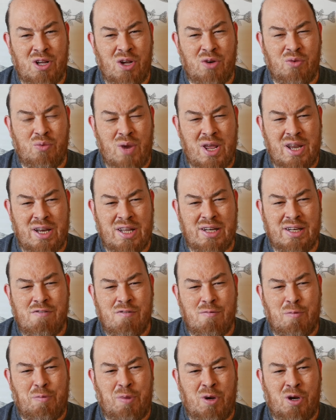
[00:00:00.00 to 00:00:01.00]
on Reddit
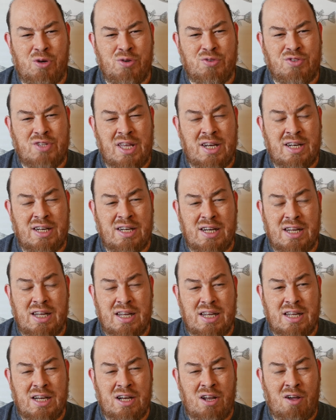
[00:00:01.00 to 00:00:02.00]
from a post. And
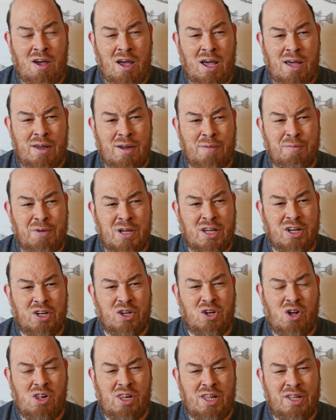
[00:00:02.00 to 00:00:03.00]
you know, I, am not going to
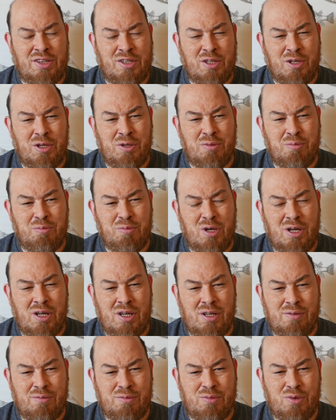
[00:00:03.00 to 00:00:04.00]
call out the
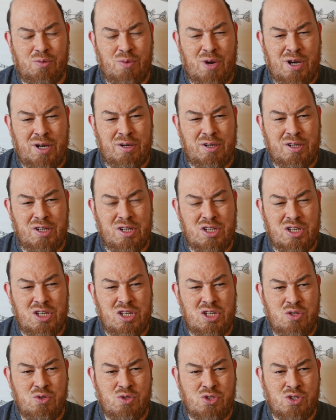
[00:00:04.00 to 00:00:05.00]
uh, Reddit
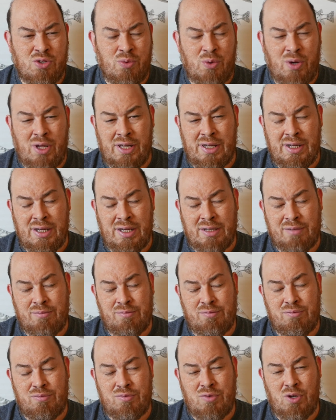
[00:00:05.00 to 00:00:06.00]
user. Well, I, I
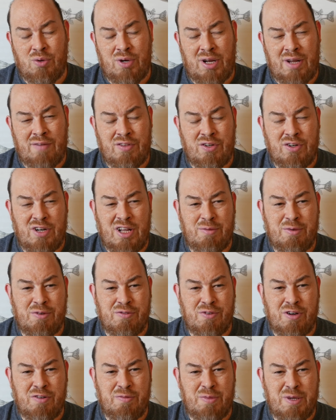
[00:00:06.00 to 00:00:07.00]
don't have their name in
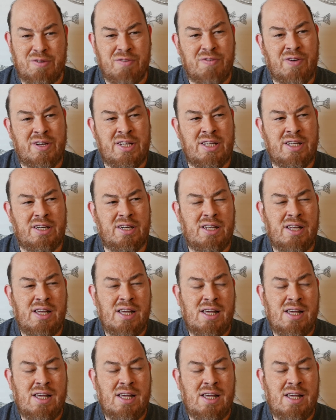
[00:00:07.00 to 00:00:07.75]
front of me if I did.